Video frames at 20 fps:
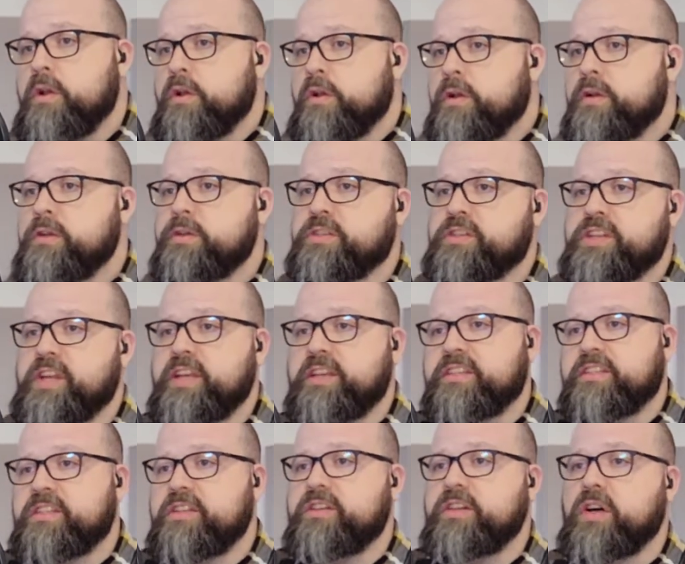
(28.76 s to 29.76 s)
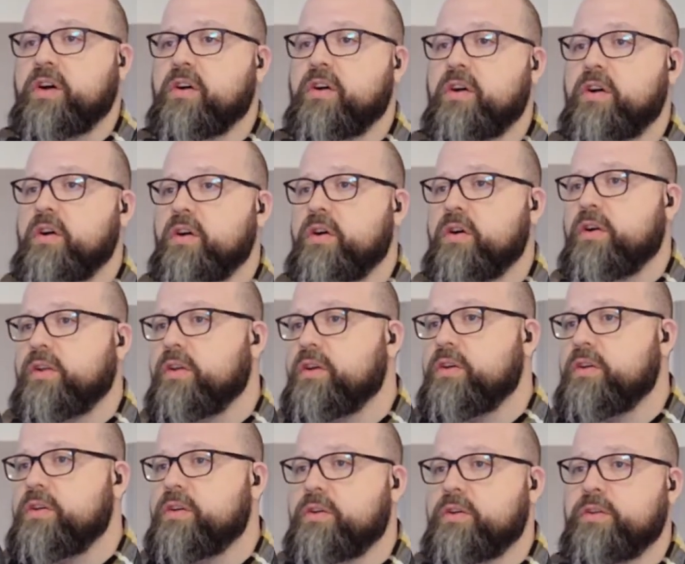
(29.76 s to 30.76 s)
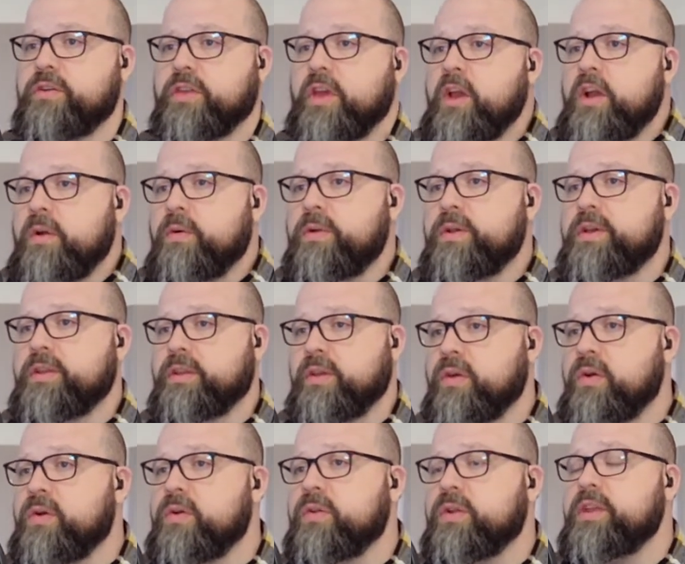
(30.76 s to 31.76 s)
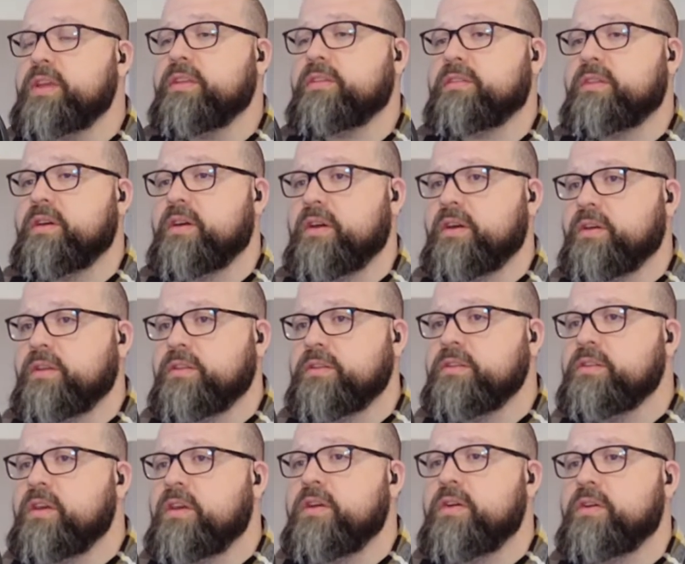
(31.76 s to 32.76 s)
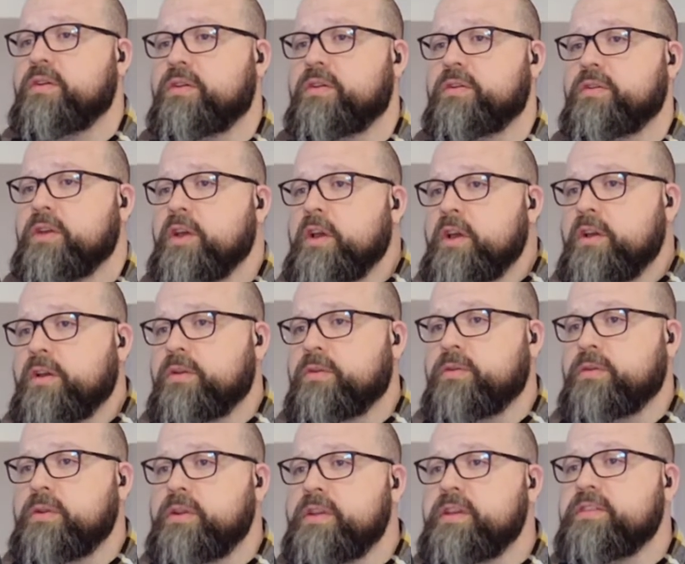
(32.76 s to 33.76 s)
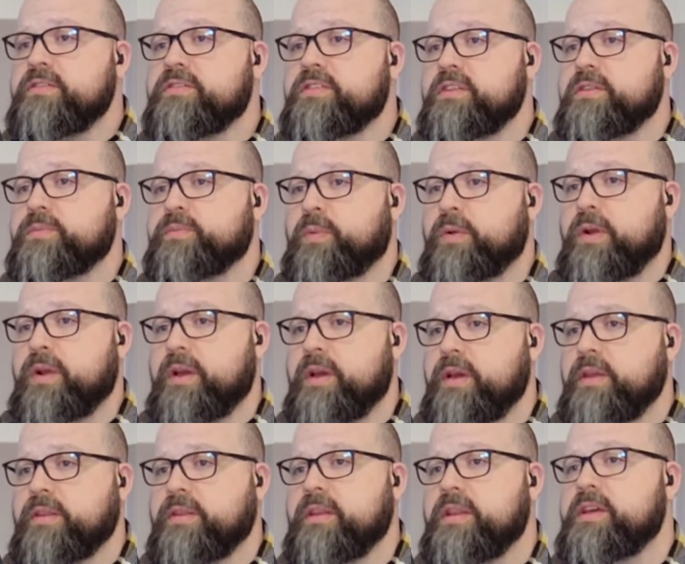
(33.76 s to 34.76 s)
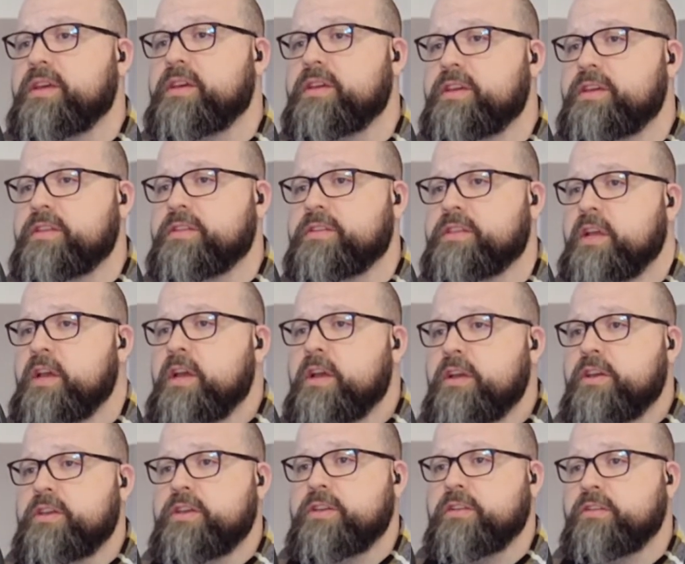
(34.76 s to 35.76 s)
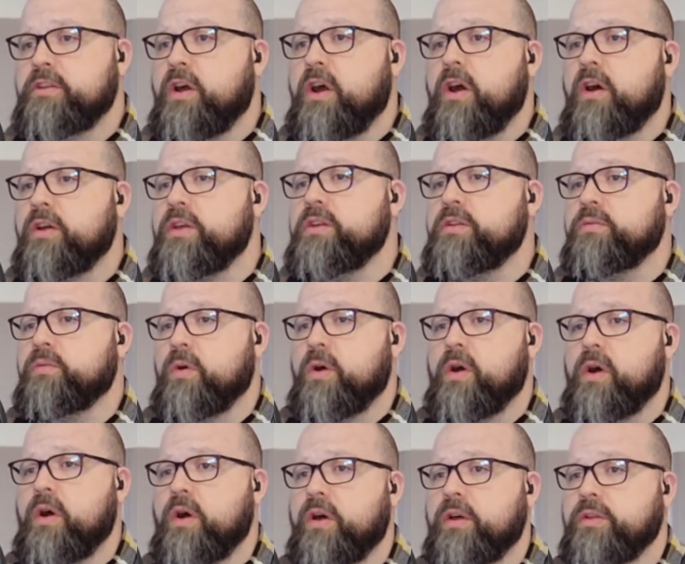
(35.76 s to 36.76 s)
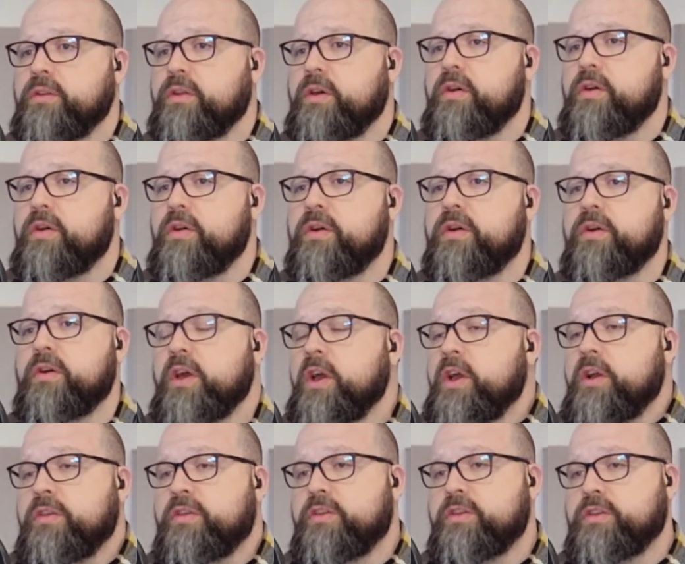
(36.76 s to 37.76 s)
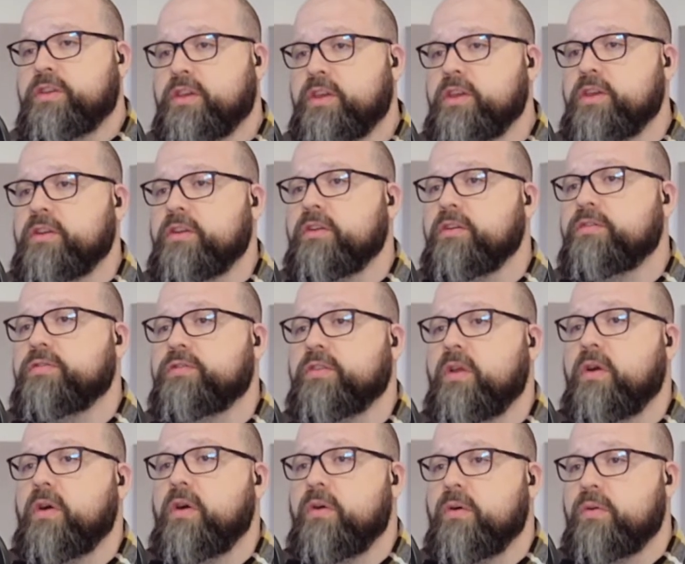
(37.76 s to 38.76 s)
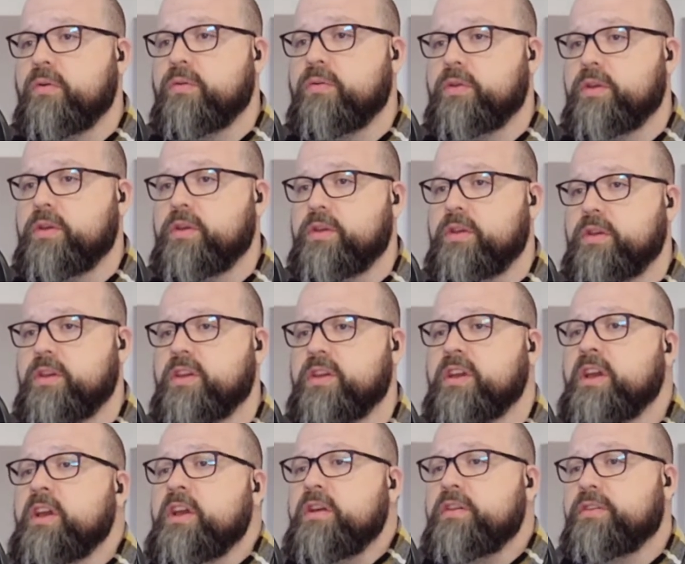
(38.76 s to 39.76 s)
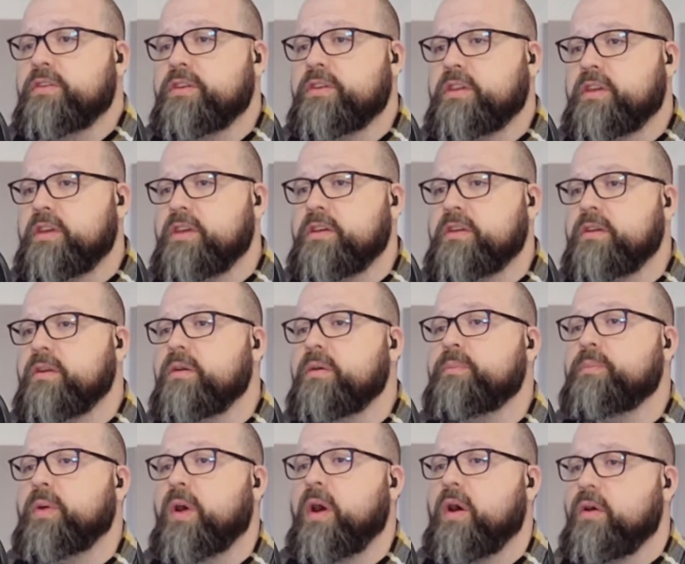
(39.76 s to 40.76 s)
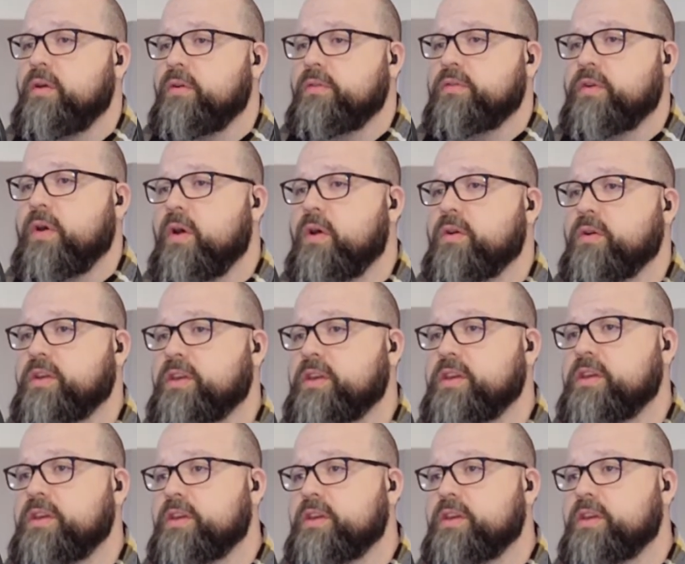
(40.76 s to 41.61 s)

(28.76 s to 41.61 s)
who shakes the whole earth with holy thunder, who leaves us breathless in awe and wonder. The King of glory, the King above all kings.